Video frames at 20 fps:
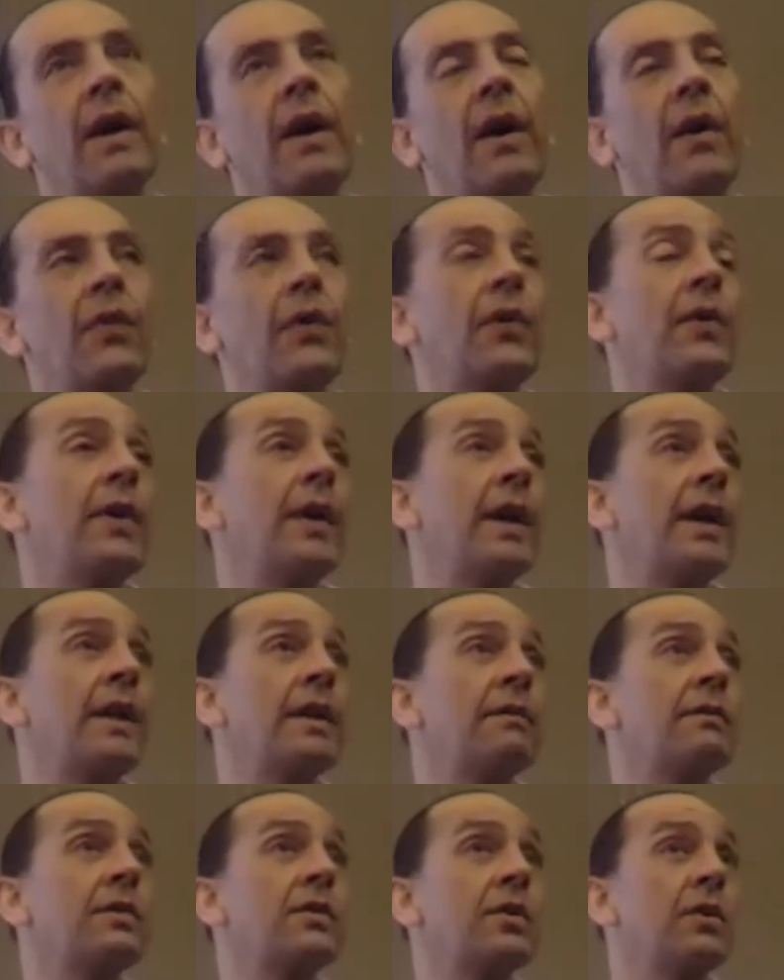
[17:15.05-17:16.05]
other
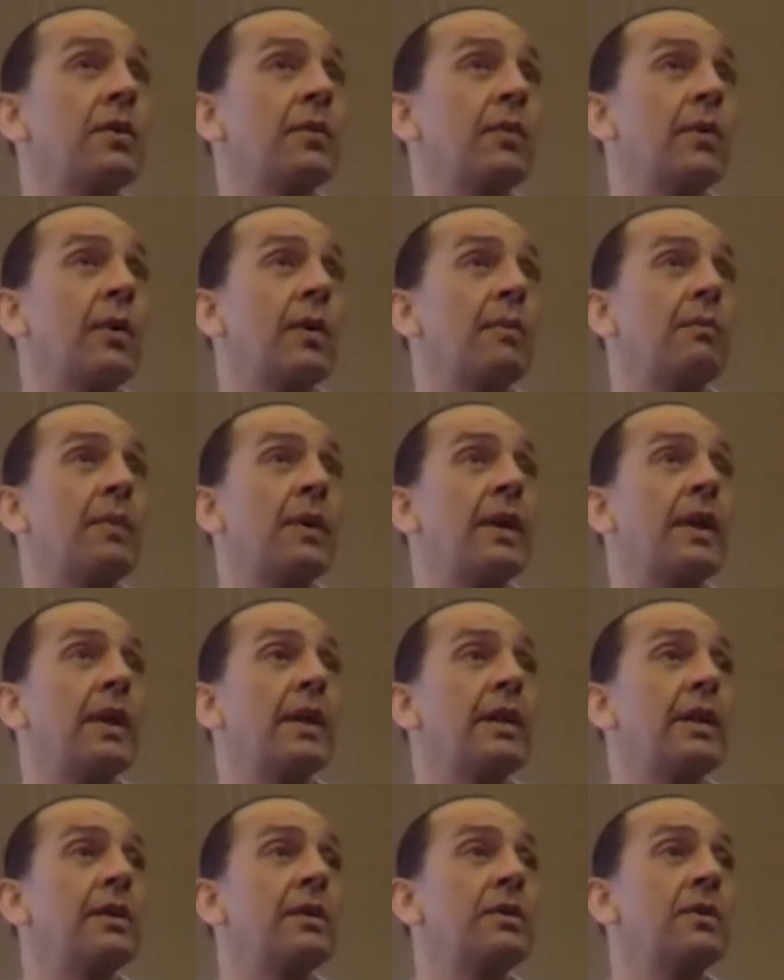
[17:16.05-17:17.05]
natives who were
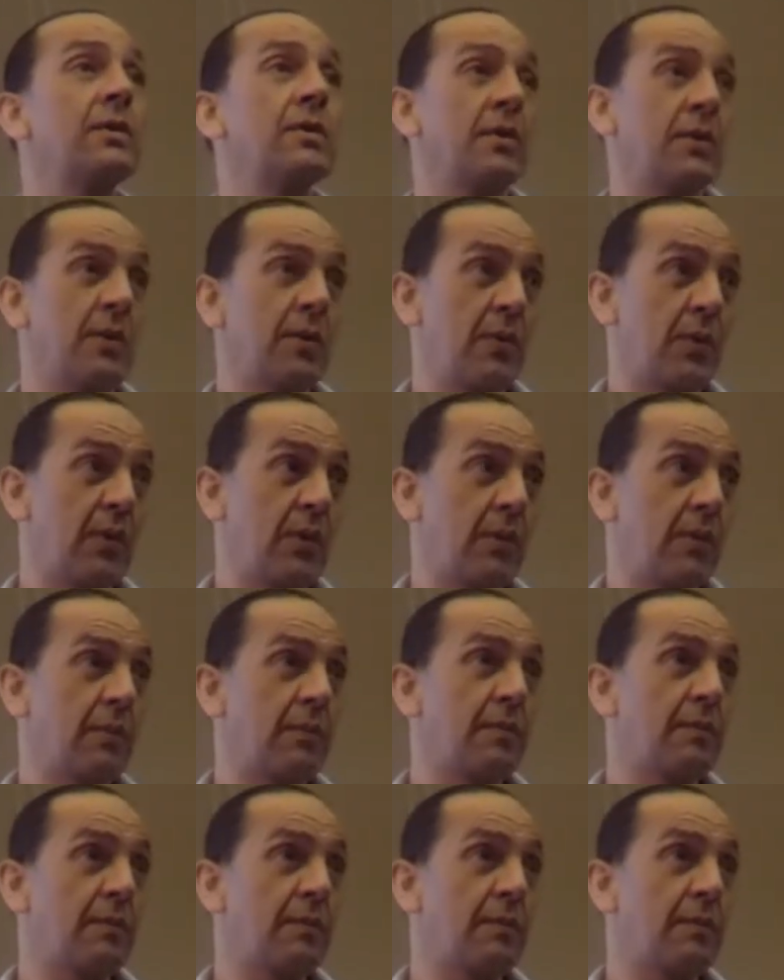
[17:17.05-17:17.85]
beginning to